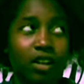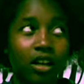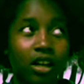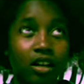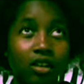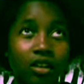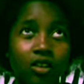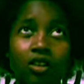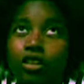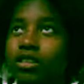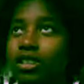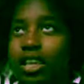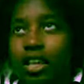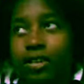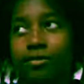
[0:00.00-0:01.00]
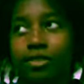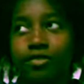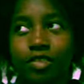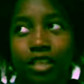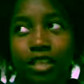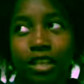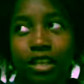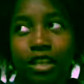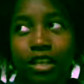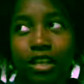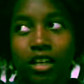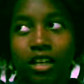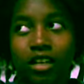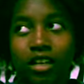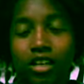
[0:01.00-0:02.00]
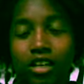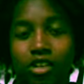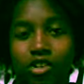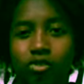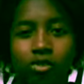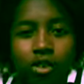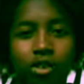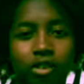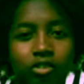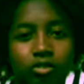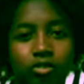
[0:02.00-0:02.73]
at all times of the day, you wouldn't